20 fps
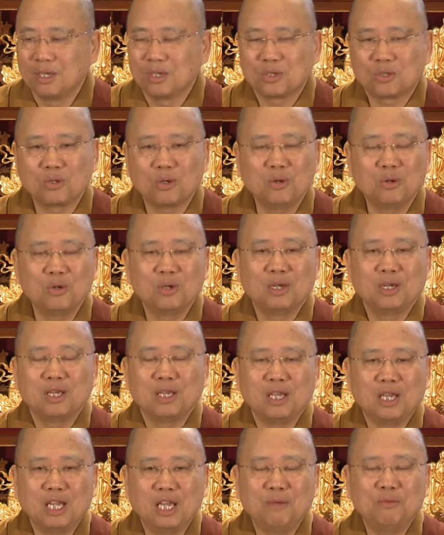
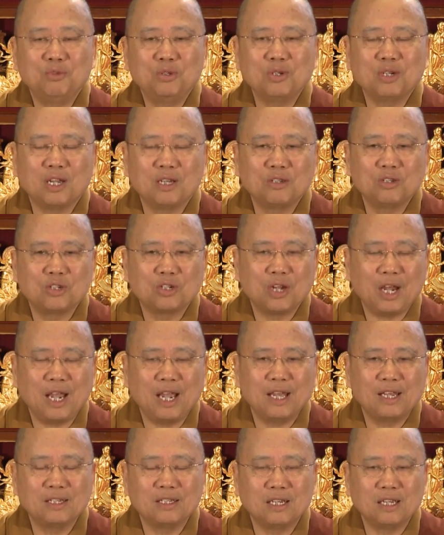So if you can
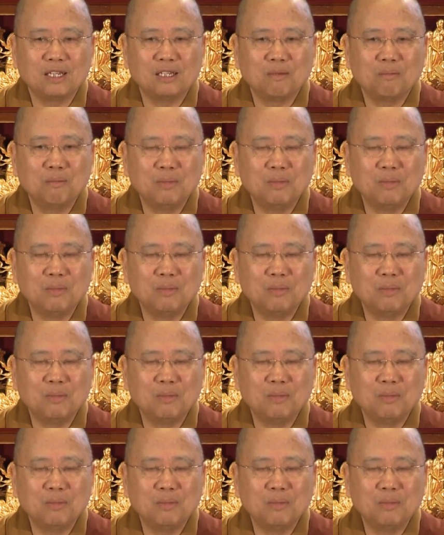chant in the